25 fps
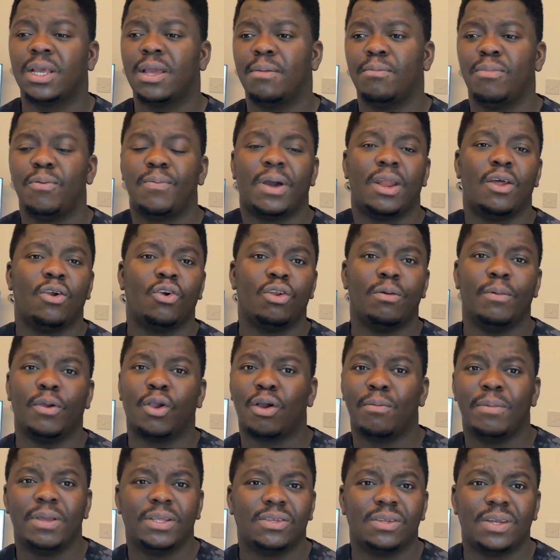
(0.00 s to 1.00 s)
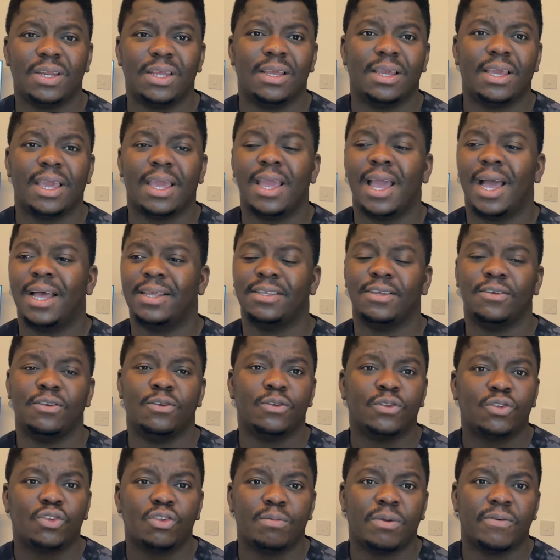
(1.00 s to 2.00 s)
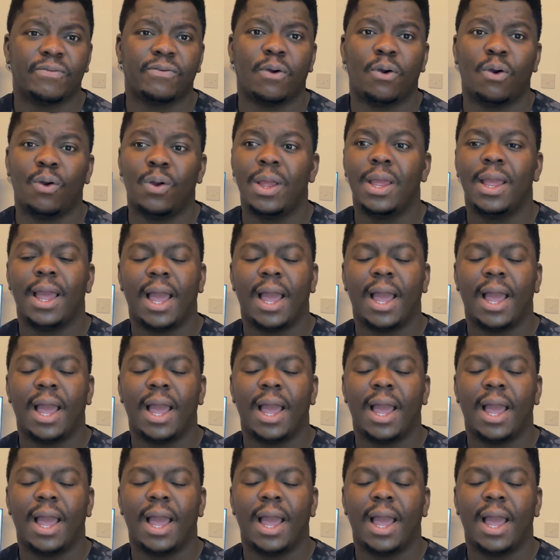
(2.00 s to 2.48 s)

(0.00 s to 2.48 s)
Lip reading: people are not going to be coming to the UK as they used to before,